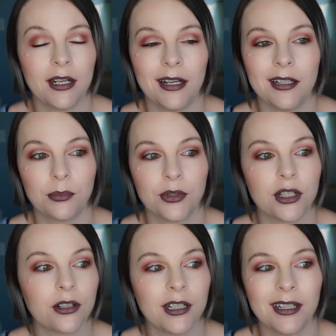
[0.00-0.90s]
I ended up
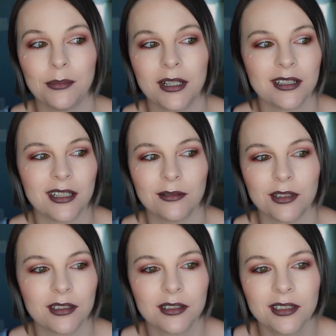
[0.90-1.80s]
returning it because
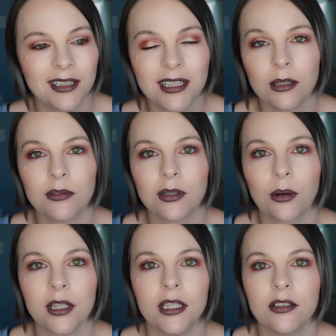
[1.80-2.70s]
it was
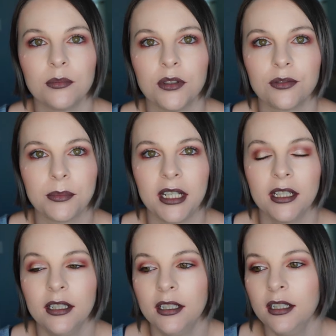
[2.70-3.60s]
totally unusable for me.